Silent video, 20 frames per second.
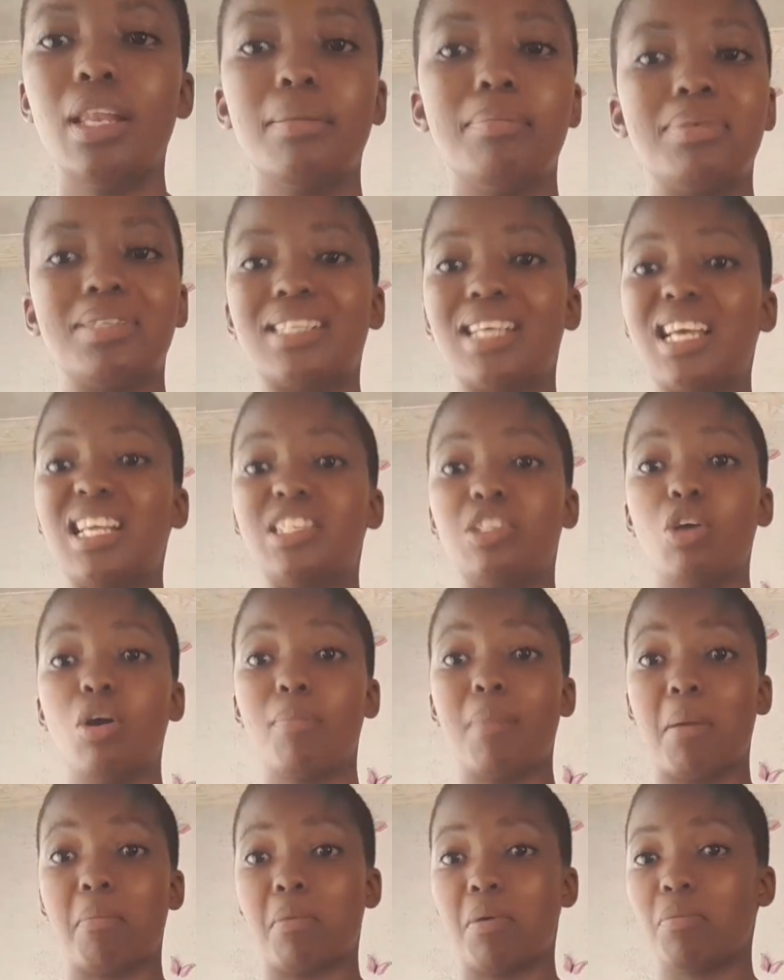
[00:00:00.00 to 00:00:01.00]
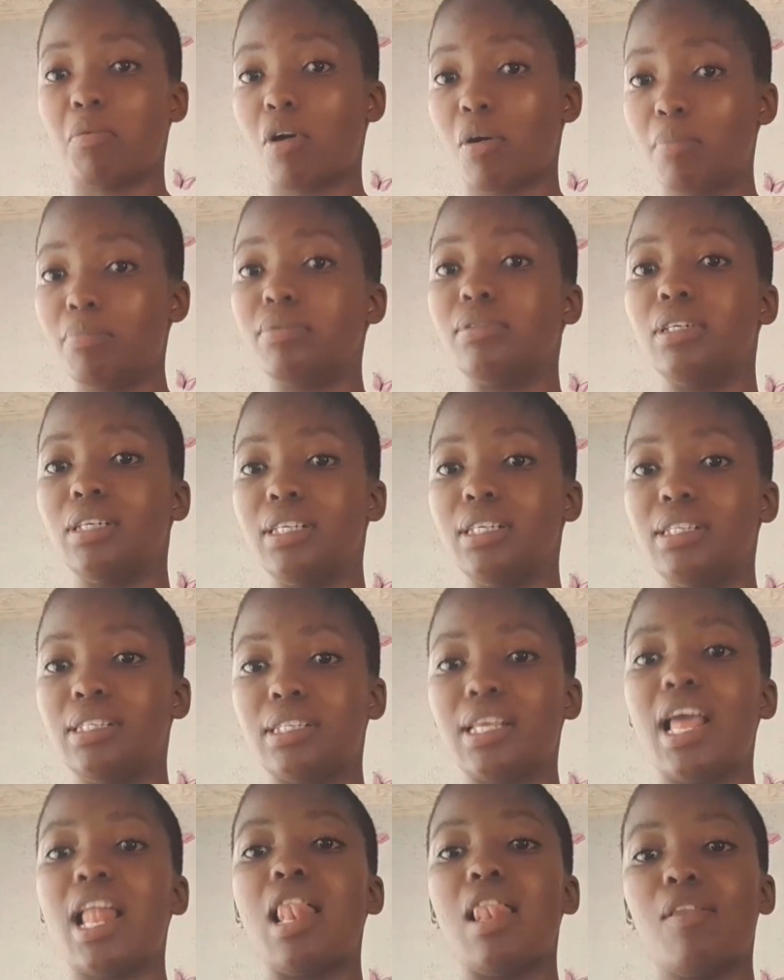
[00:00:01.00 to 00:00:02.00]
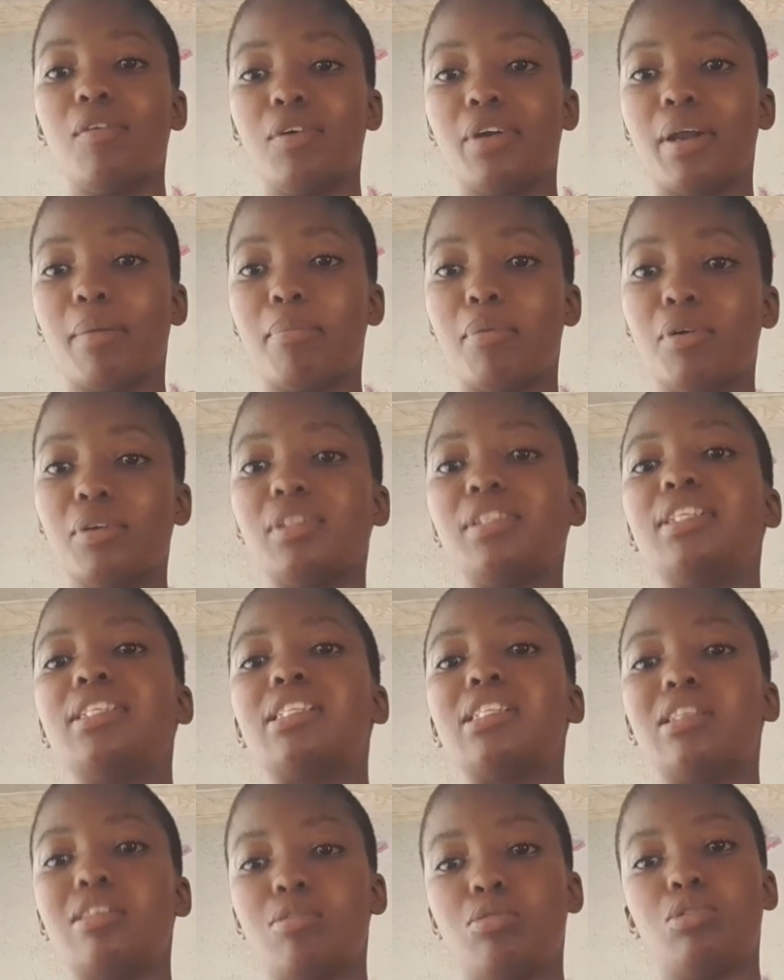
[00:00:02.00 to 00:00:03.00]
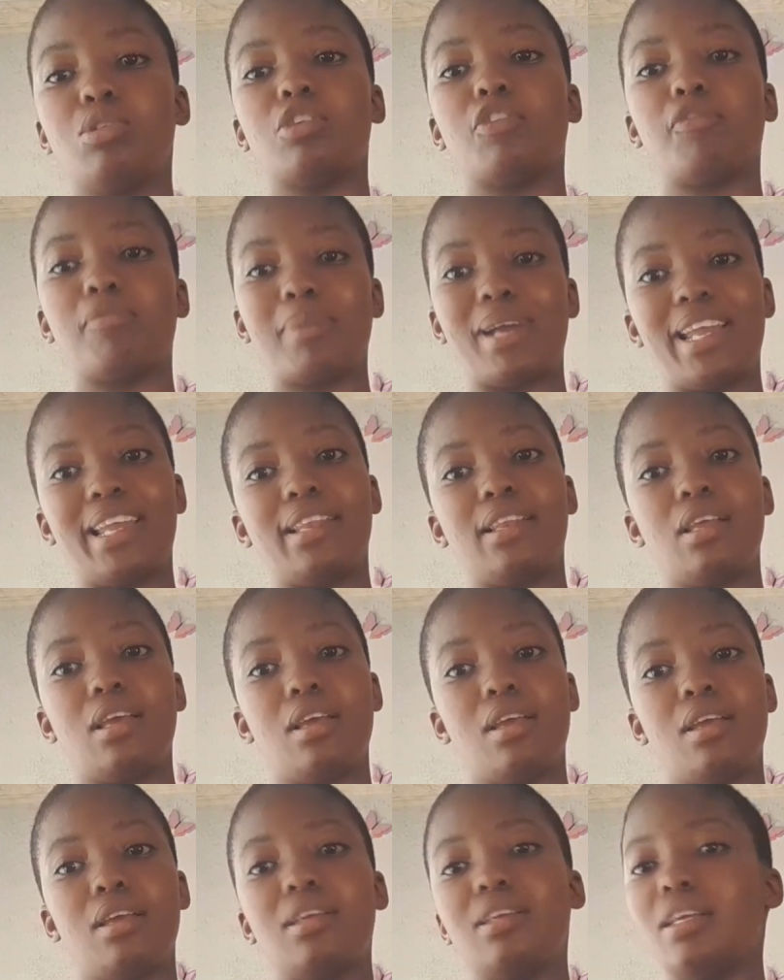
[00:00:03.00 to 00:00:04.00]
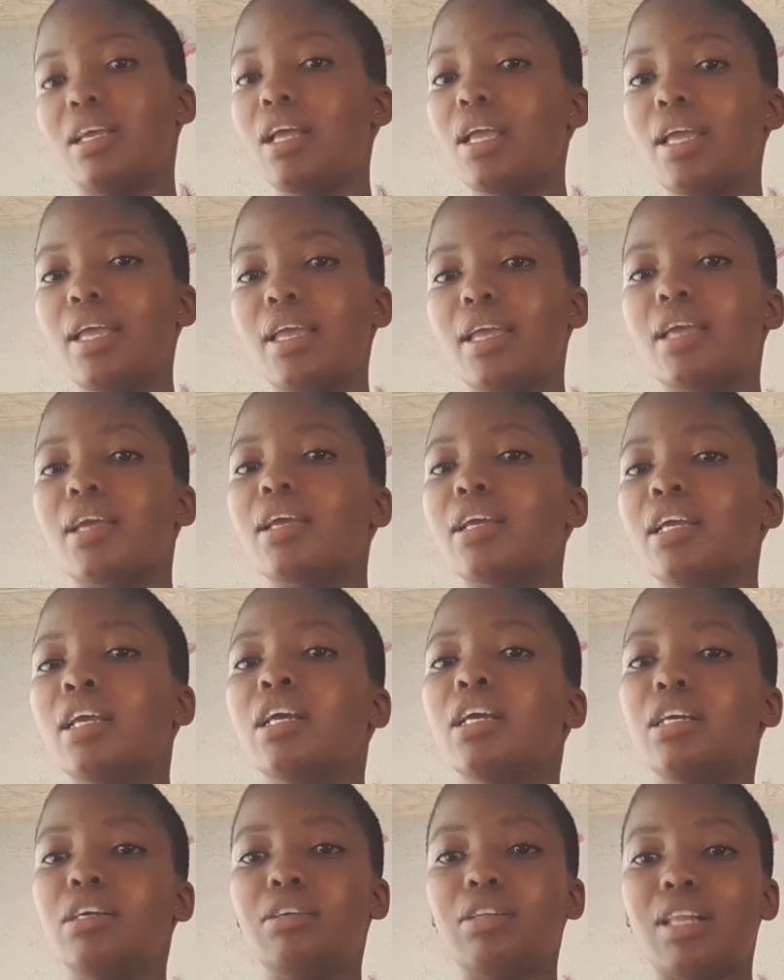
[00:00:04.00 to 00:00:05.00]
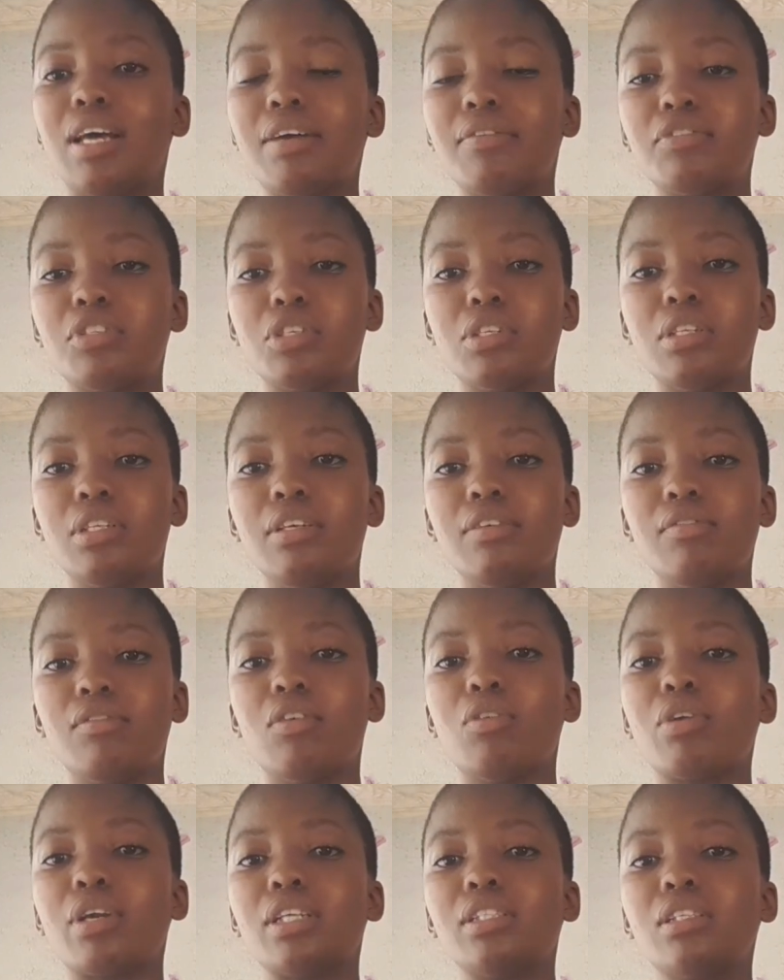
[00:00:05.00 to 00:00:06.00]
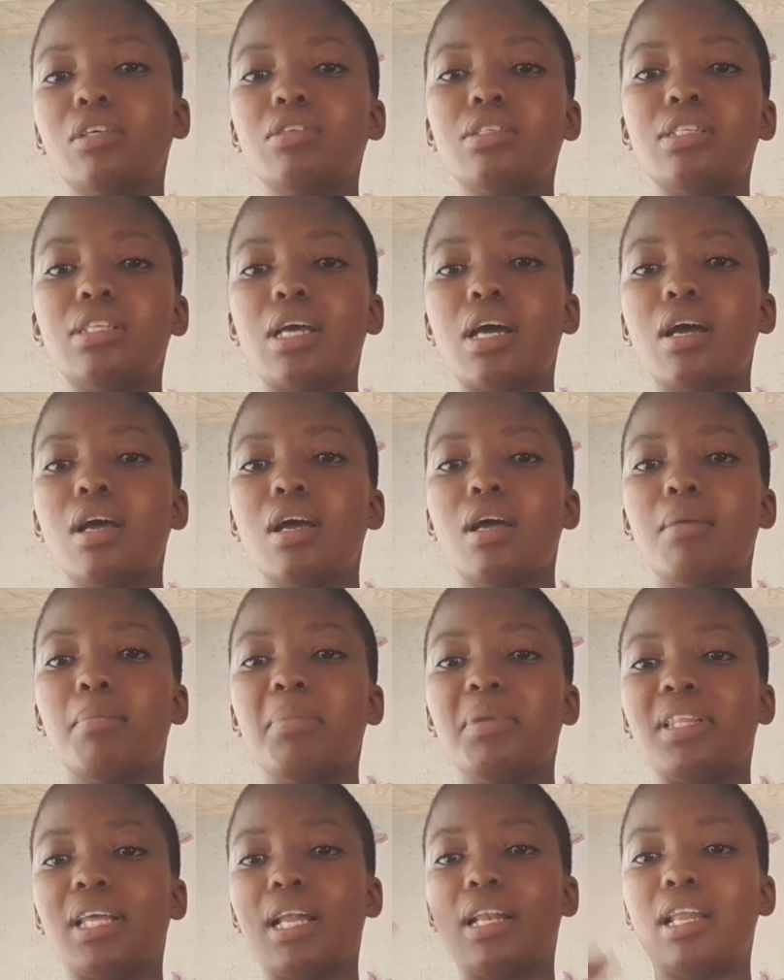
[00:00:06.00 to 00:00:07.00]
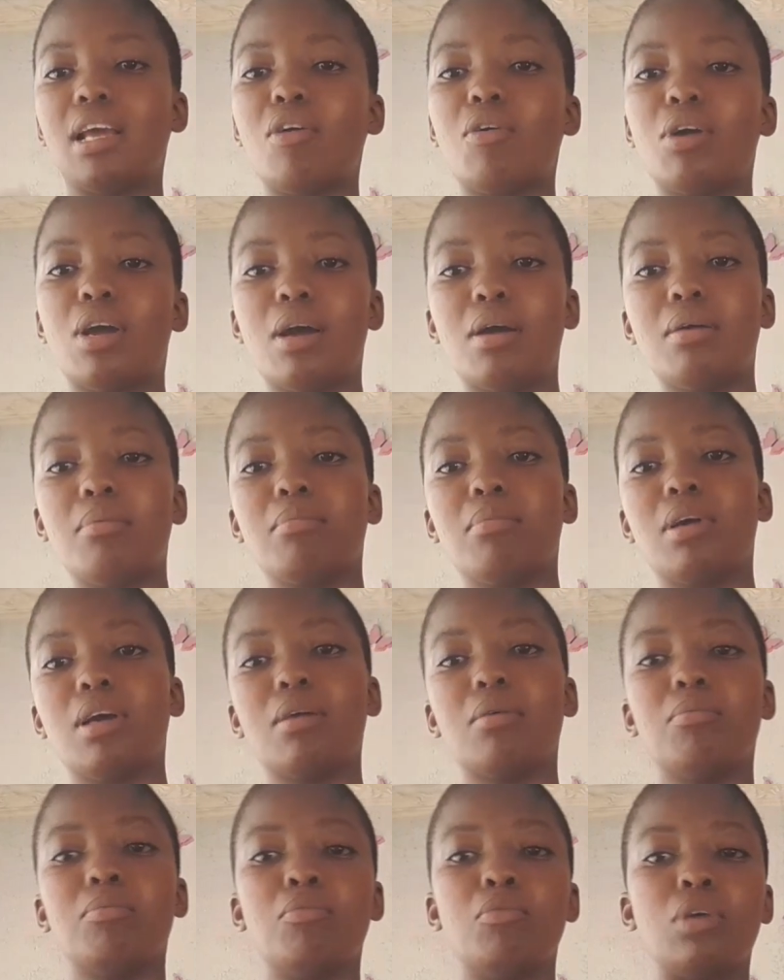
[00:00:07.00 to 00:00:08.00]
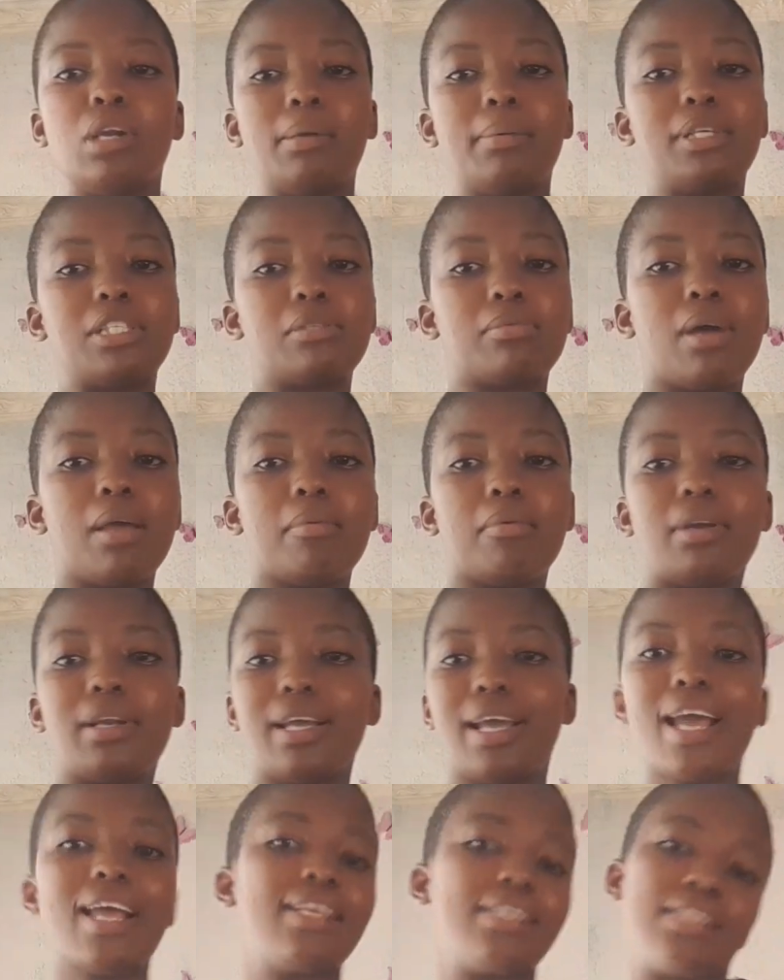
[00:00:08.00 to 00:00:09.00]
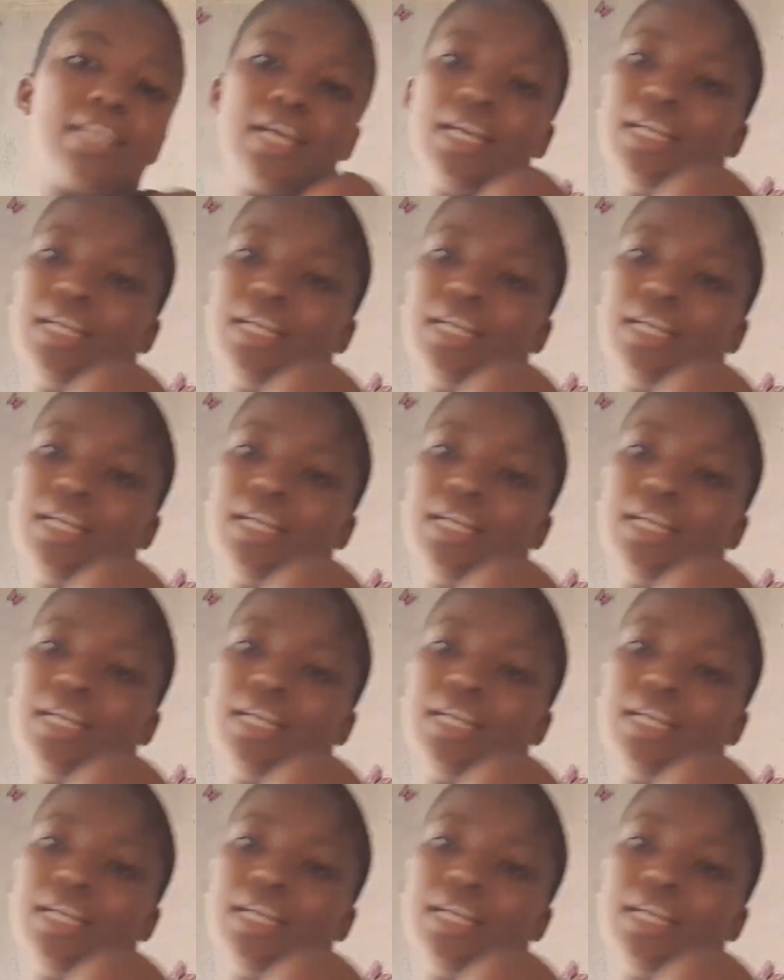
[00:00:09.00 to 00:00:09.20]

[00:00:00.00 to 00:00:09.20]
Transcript: Besides, you know, my mom complains a lot about these clothes of mine. Hey, you love to leave. Oh, Ratosia, Mitanyoga, Muramashwai. Guys,